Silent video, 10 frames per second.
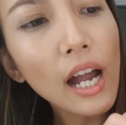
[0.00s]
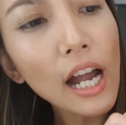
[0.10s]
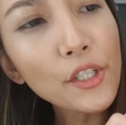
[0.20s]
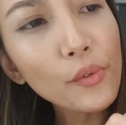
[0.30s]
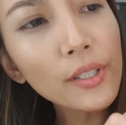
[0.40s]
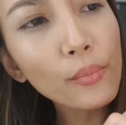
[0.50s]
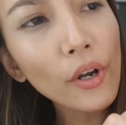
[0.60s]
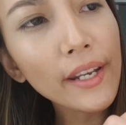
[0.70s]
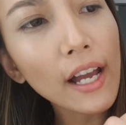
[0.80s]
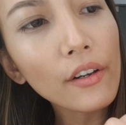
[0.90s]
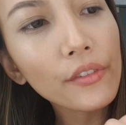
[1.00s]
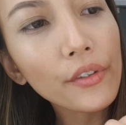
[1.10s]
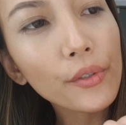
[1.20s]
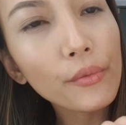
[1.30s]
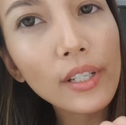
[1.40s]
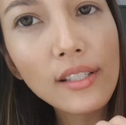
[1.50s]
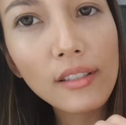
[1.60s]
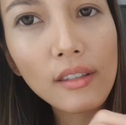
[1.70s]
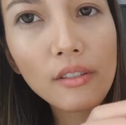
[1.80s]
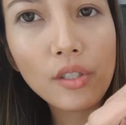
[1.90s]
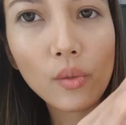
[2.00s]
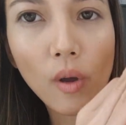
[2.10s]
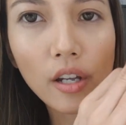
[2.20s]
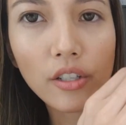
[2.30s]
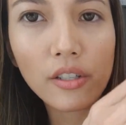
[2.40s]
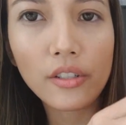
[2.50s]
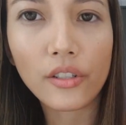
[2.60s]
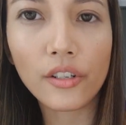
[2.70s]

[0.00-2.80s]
just want to point out that the reason the swatches